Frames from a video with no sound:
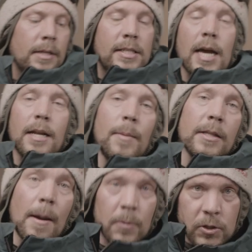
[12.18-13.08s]
excited about
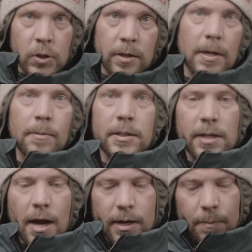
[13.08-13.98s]
the opportunity to be able to
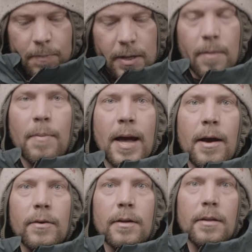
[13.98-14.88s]
talk a bit
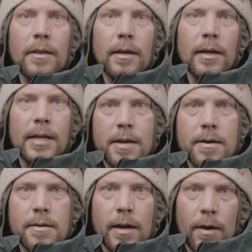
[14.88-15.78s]
about the
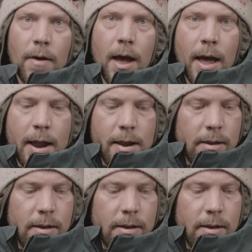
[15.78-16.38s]
gear that I ride,